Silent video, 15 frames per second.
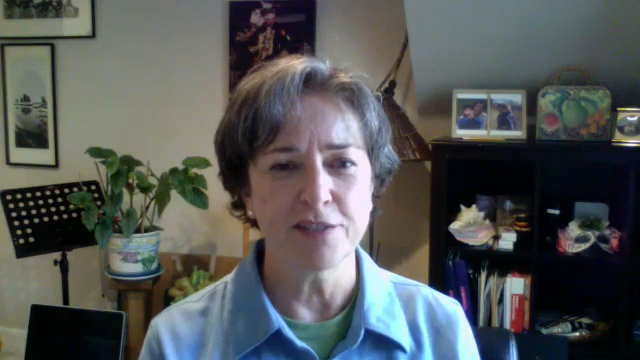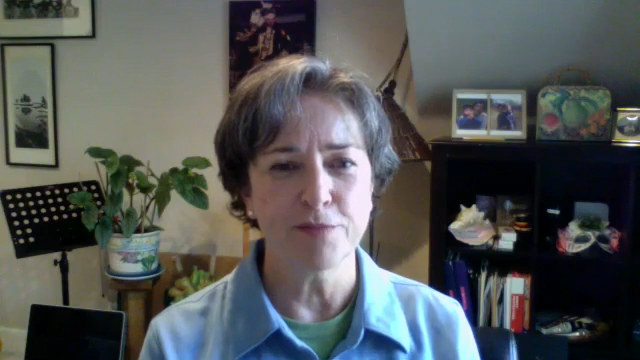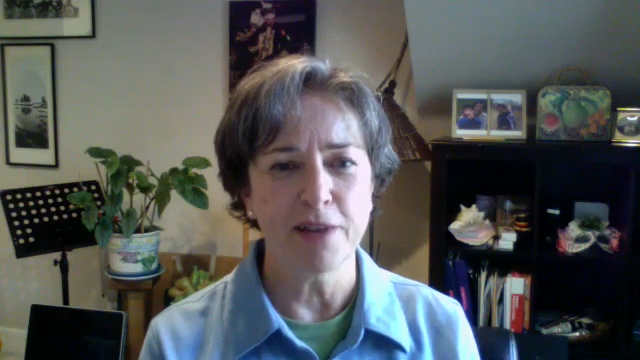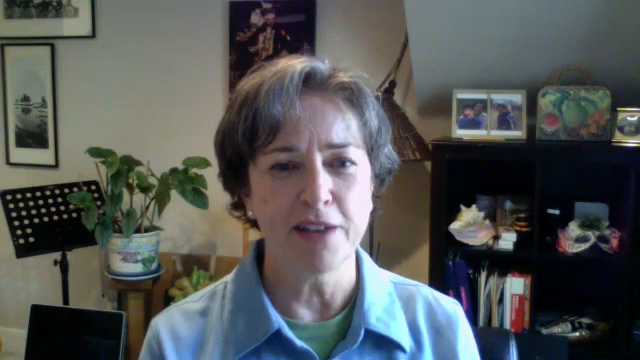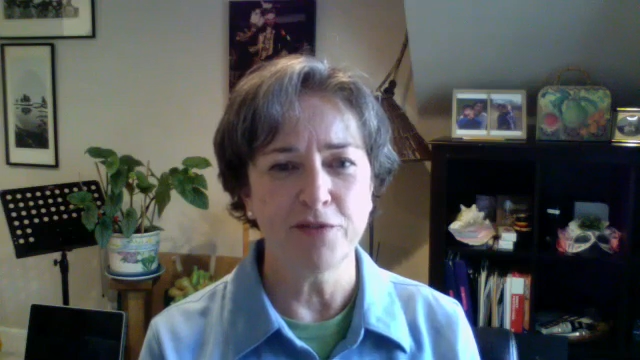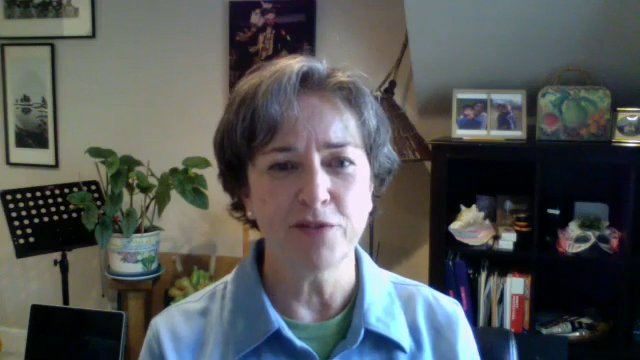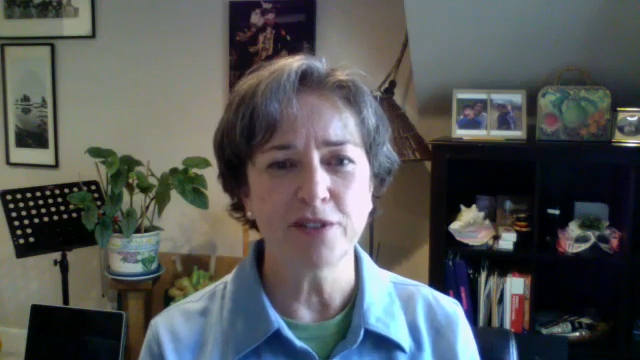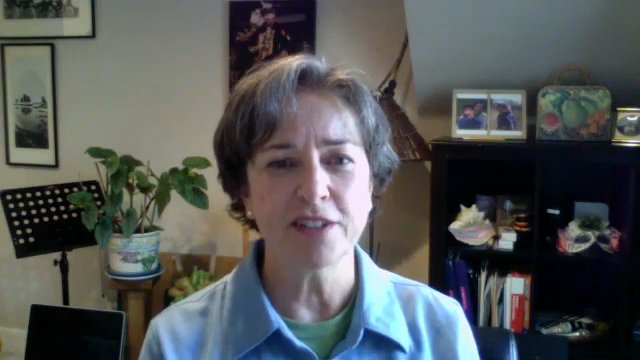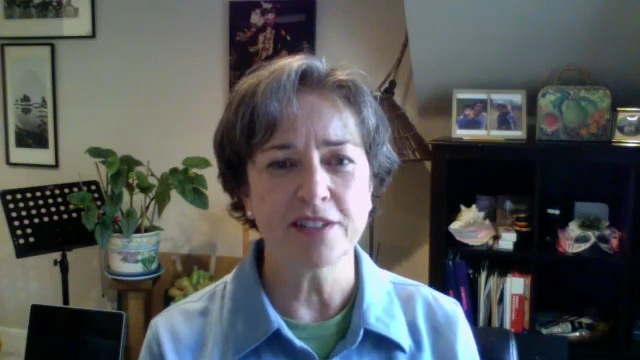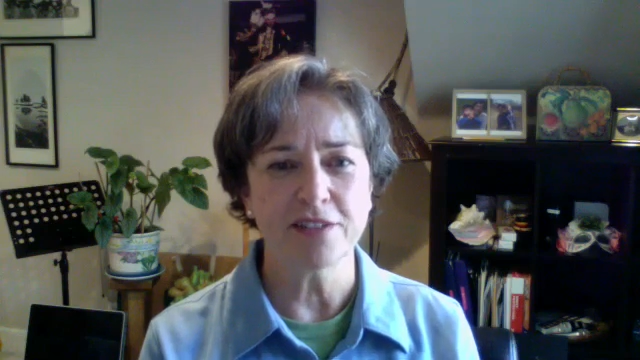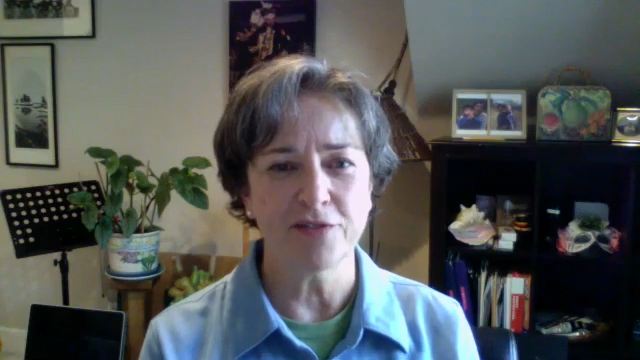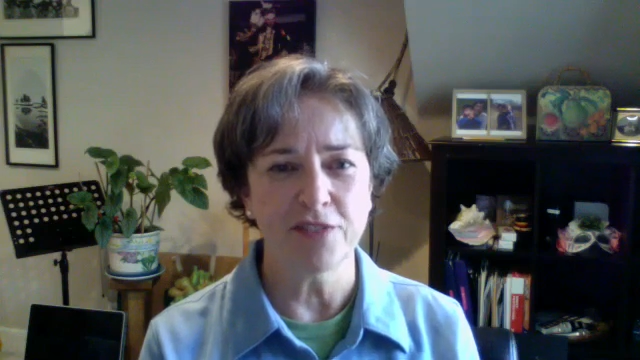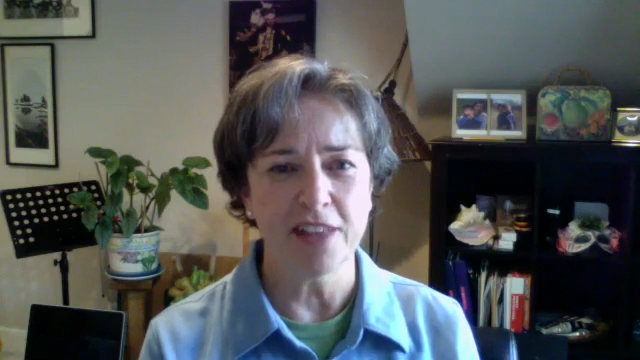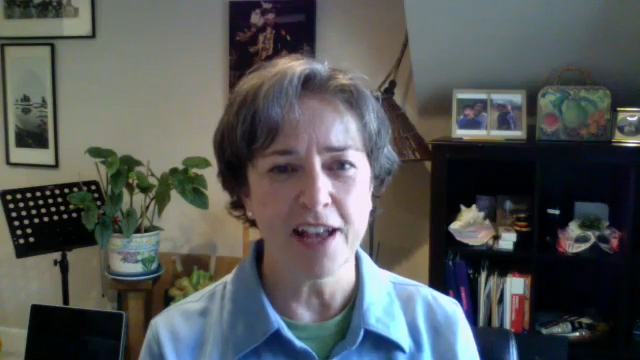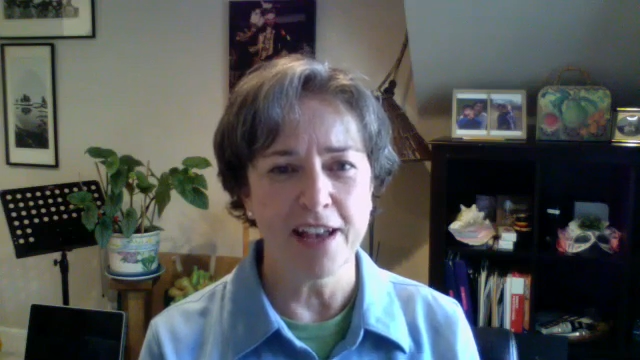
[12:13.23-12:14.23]
mindfulness
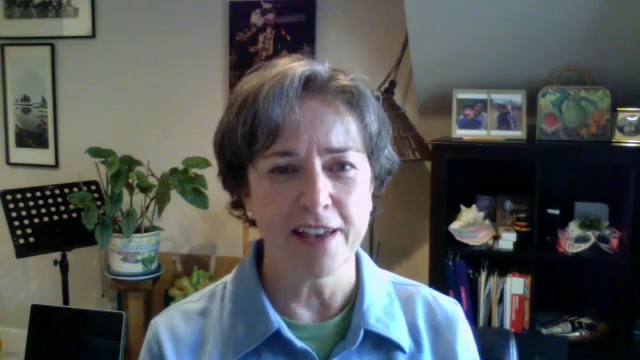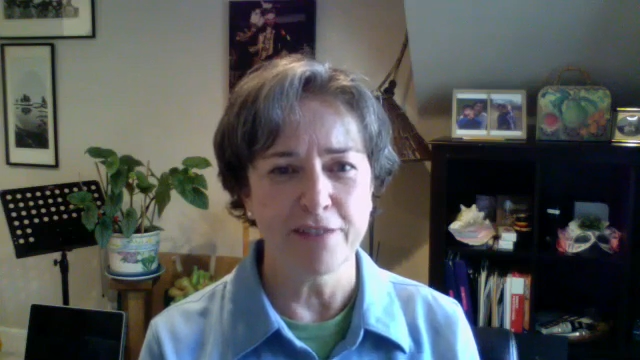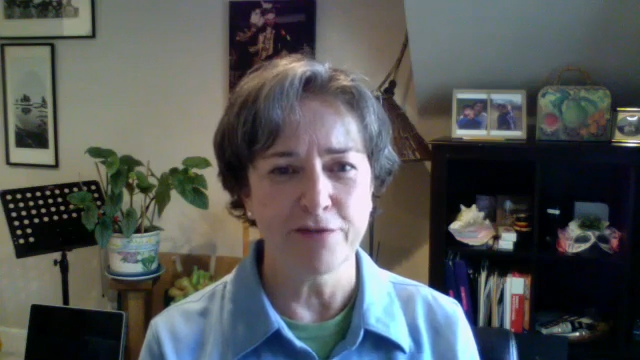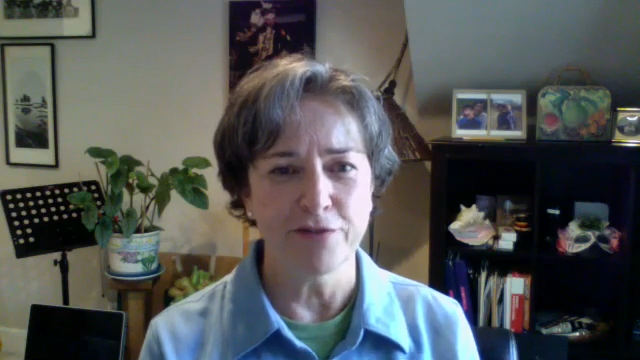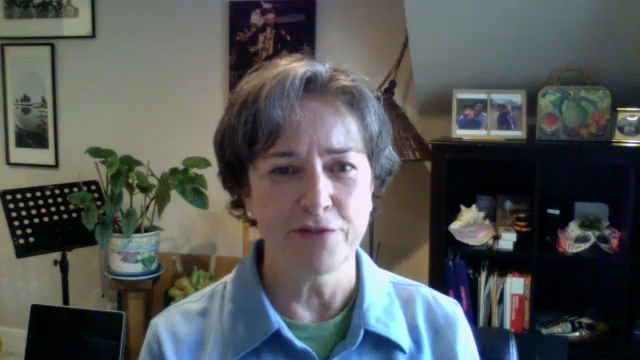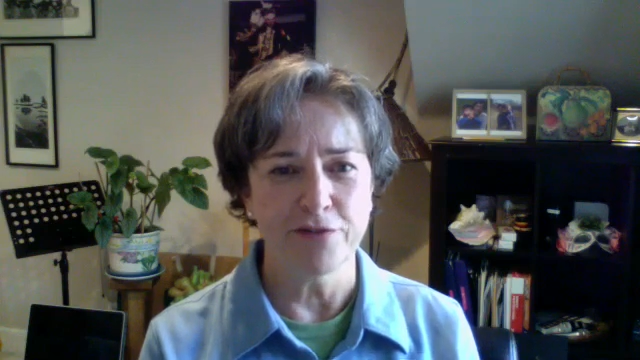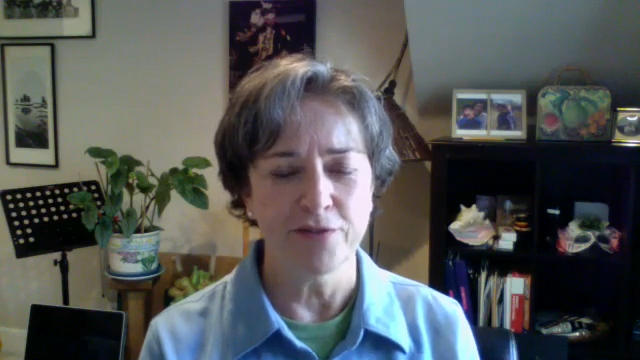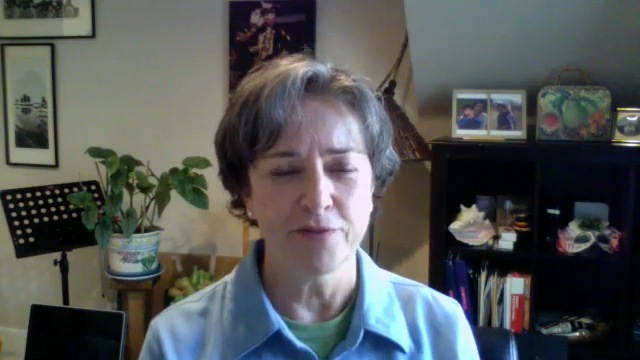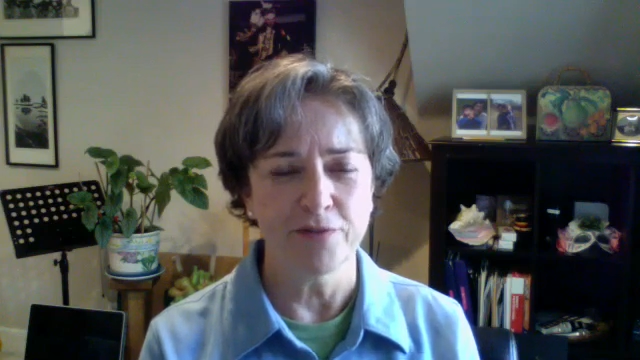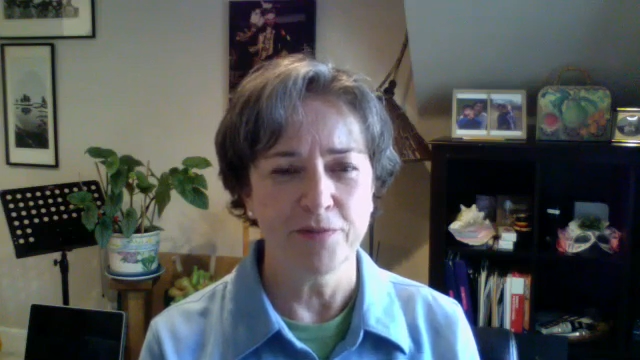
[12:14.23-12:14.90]
of life.